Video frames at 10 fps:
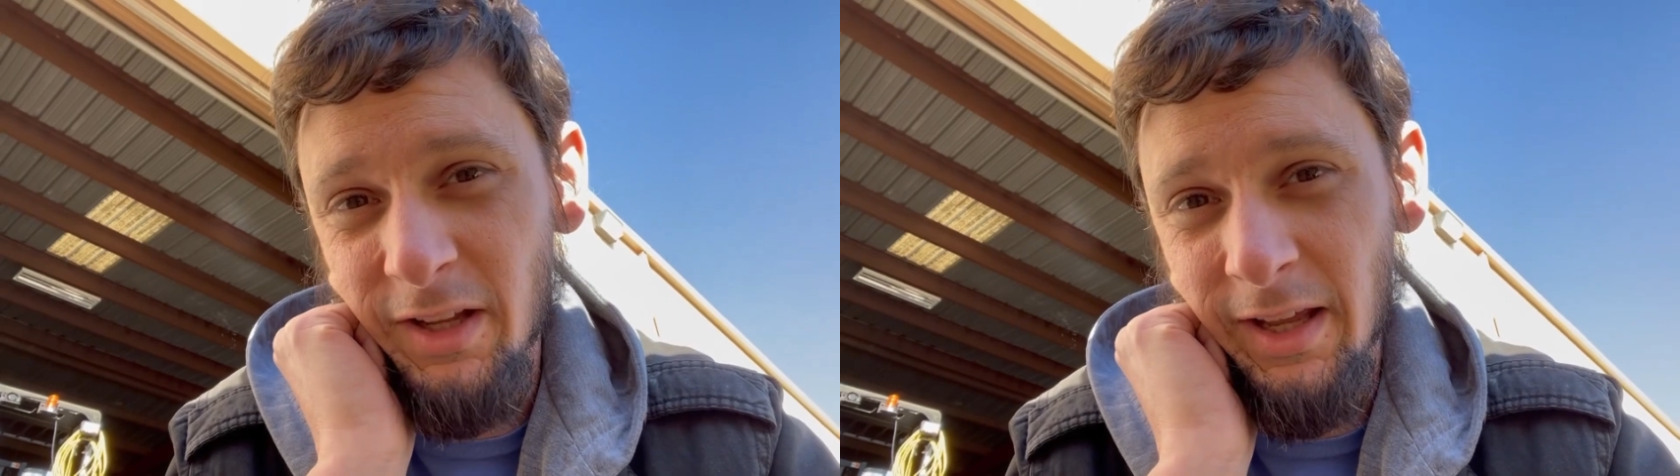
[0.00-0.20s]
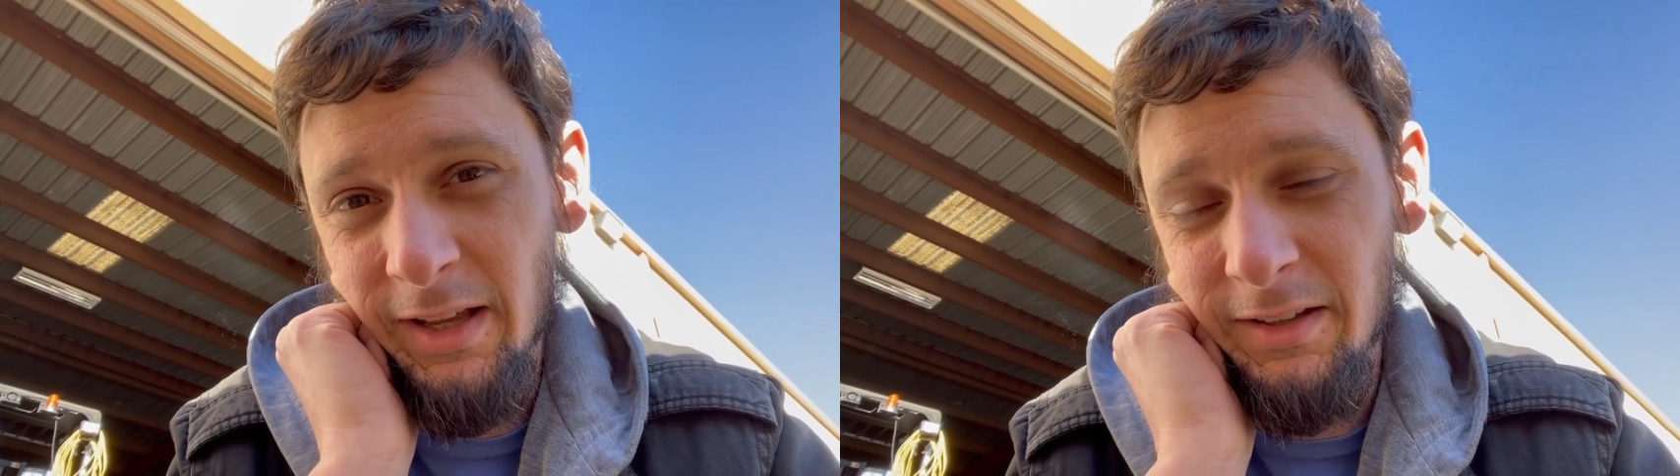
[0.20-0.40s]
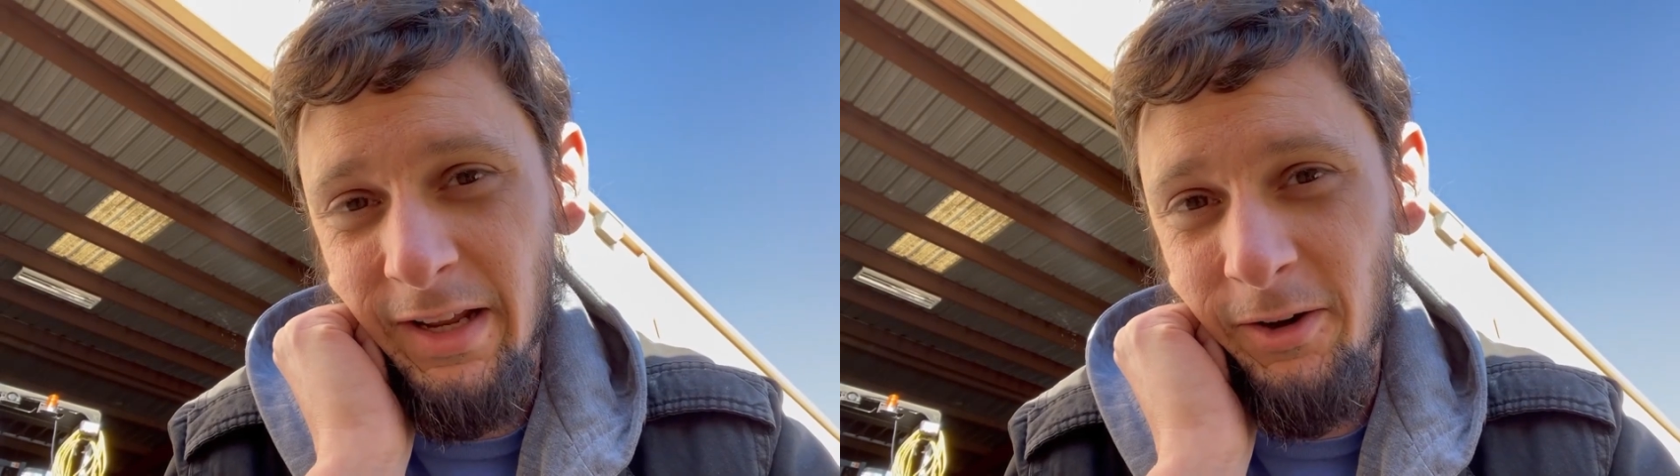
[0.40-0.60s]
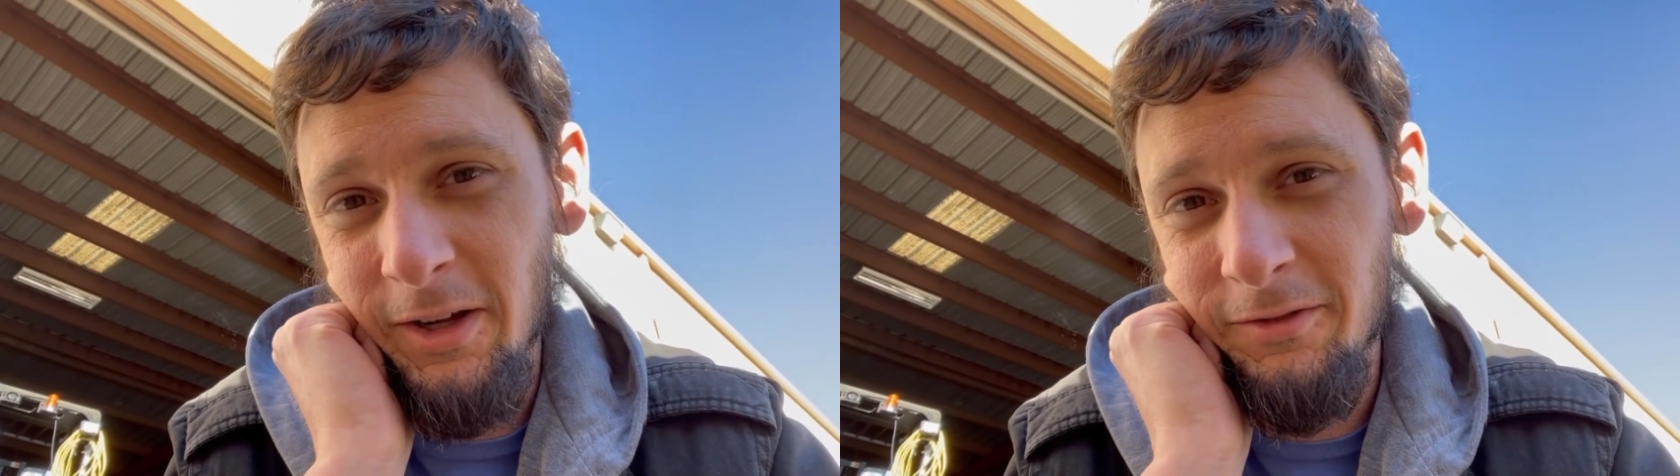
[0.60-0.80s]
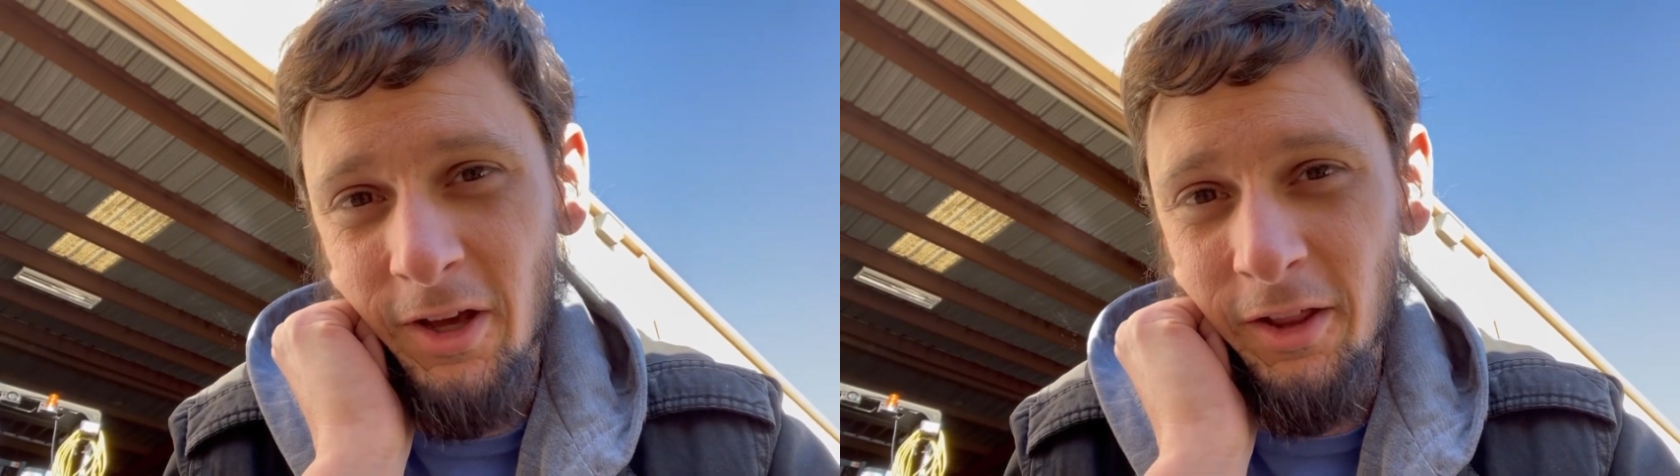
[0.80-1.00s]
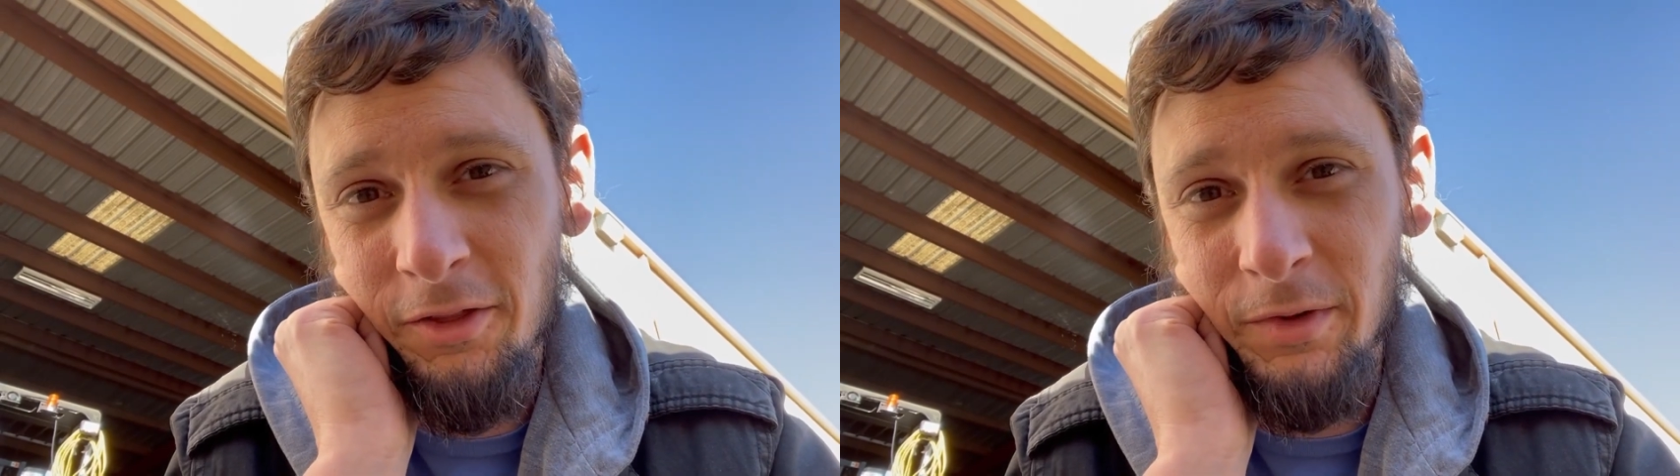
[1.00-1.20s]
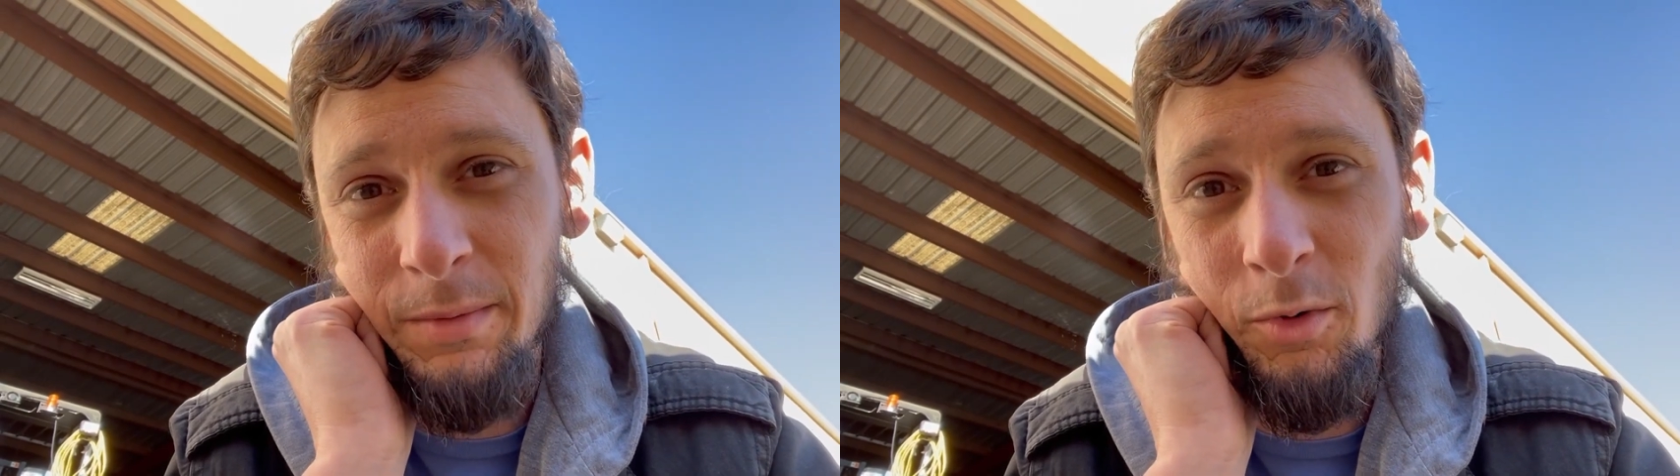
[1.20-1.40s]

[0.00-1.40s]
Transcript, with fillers: and now I've got three